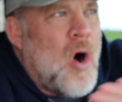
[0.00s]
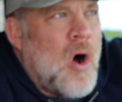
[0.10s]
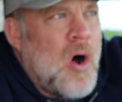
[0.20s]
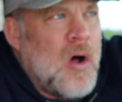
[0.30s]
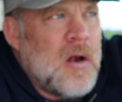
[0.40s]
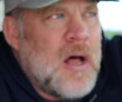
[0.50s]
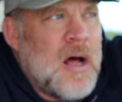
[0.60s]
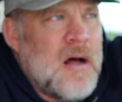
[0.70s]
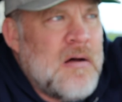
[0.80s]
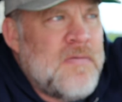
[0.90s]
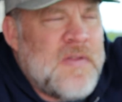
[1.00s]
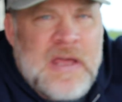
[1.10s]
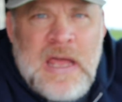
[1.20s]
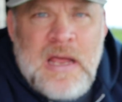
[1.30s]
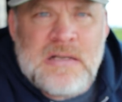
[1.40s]
all of the
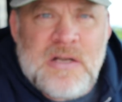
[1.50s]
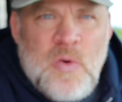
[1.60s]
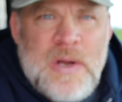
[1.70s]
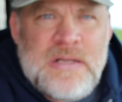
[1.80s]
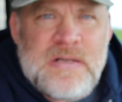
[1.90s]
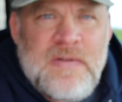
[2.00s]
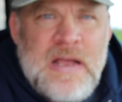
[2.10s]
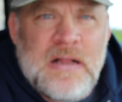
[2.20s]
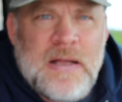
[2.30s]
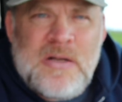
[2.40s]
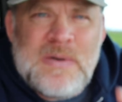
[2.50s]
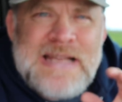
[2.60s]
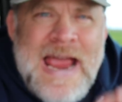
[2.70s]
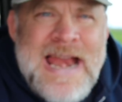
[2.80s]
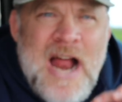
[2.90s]
kings and queens of England. There was
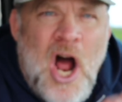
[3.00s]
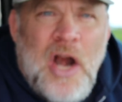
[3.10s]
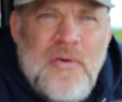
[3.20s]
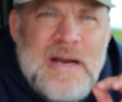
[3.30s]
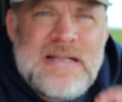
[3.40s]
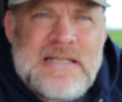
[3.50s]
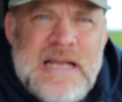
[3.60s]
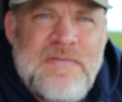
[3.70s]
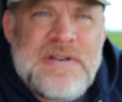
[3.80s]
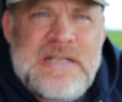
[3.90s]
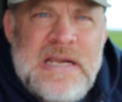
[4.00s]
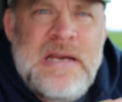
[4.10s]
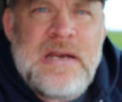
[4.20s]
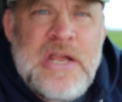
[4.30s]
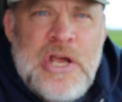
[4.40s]

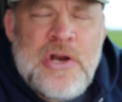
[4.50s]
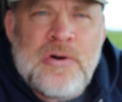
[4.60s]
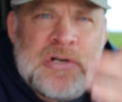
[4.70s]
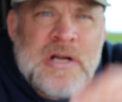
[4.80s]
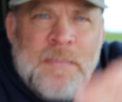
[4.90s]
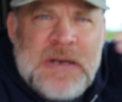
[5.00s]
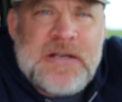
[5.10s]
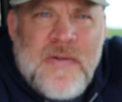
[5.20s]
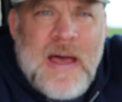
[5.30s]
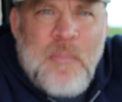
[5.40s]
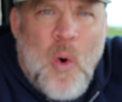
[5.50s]
817 years up until that